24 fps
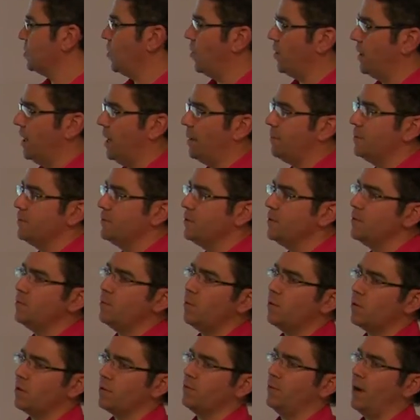gone up, if you've
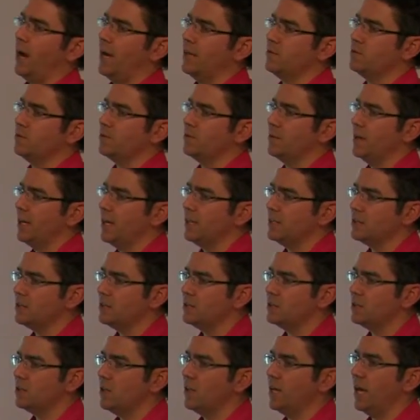bought it for
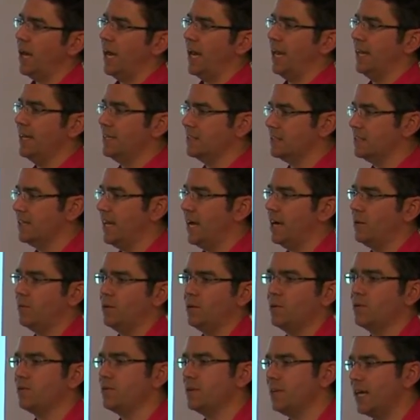100,000 and it's now
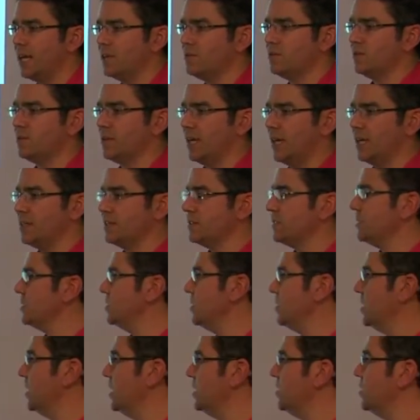worth 300,000,
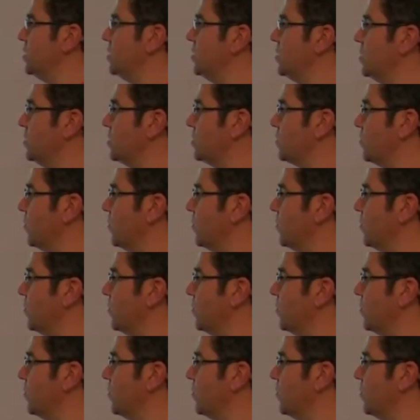you need to use